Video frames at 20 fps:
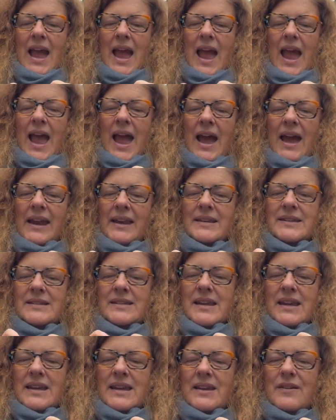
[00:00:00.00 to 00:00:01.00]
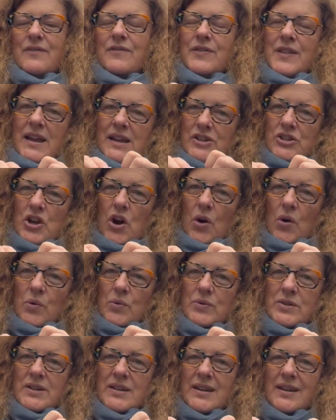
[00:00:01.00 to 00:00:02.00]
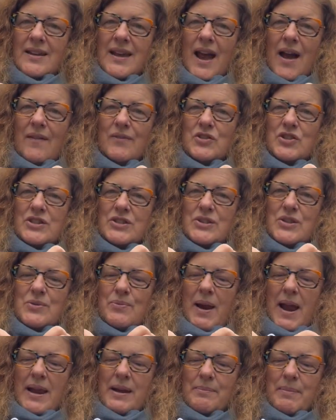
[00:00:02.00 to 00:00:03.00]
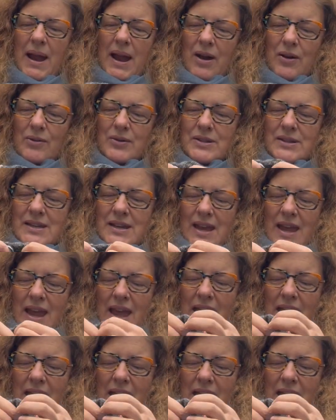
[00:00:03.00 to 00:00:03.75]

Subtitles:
and if they don't have just the right amount,